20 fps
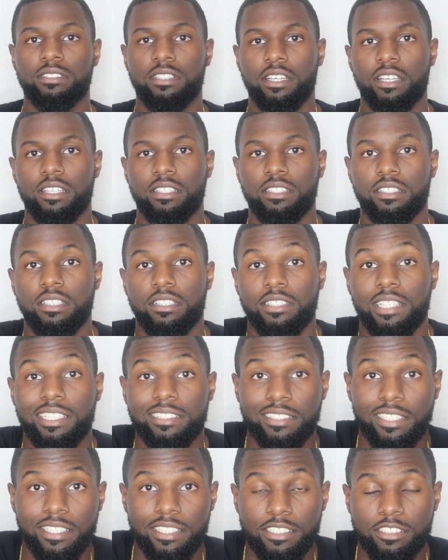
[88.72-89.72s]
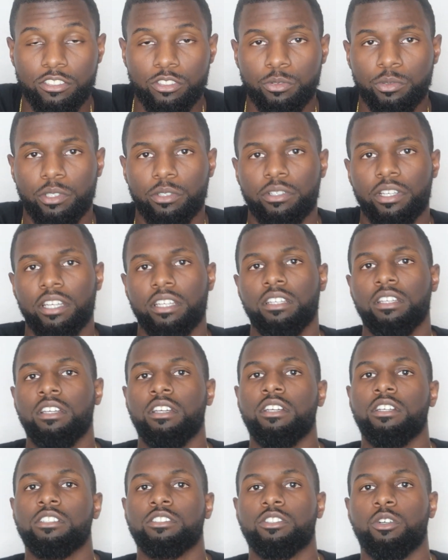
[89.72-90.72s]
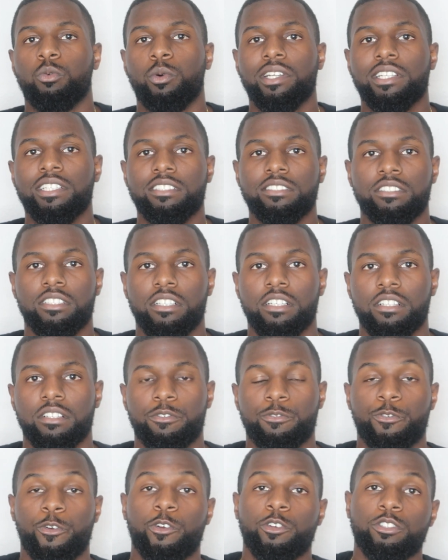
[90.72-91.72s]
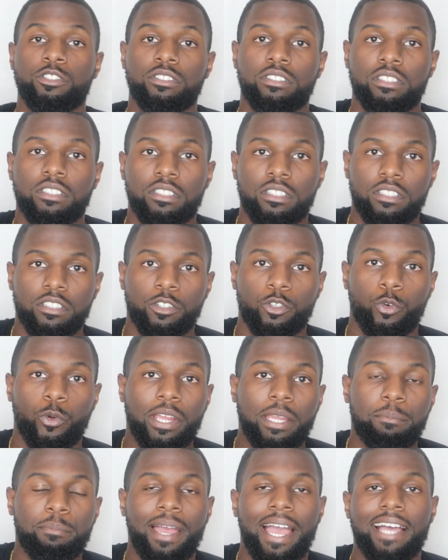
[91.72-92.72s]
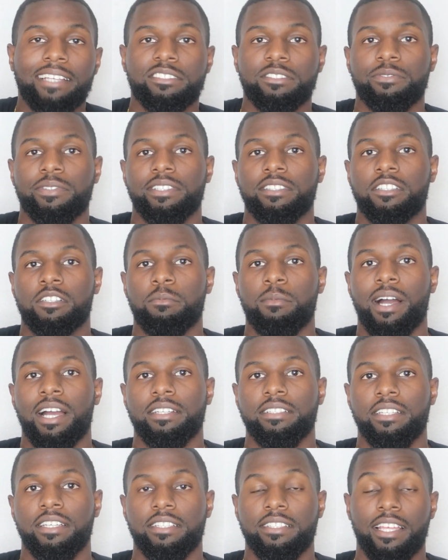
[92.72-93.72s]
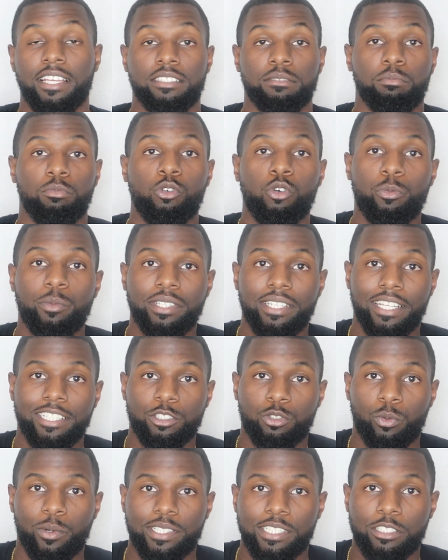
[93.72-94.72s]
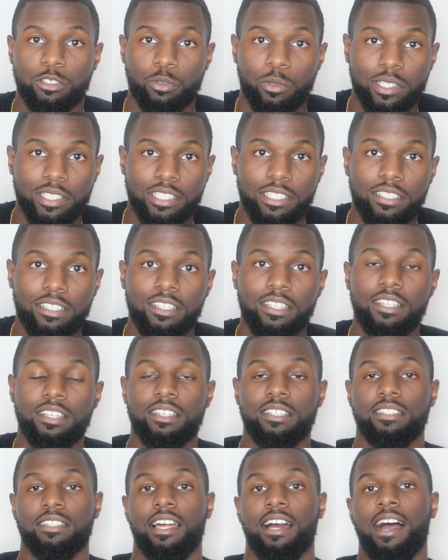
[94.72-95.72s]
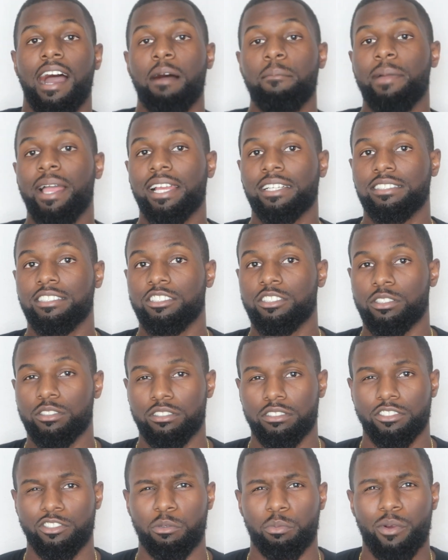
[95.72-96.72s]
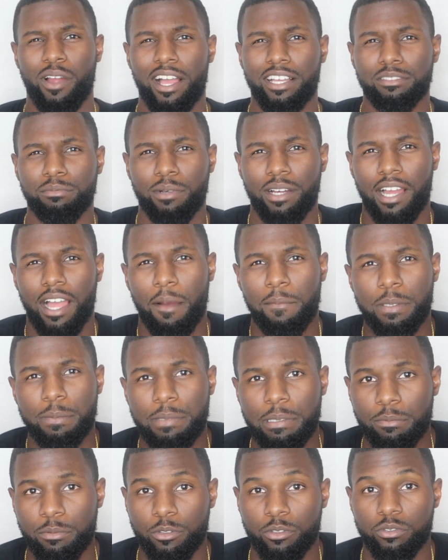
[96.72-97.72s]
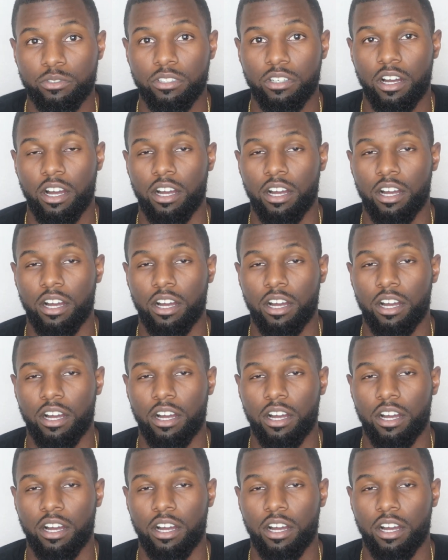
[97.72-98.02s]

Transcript: said, let's get into it, okay? So what is the first great passive income idea that's booming in 2020? Now, I'm actually surprised by how many people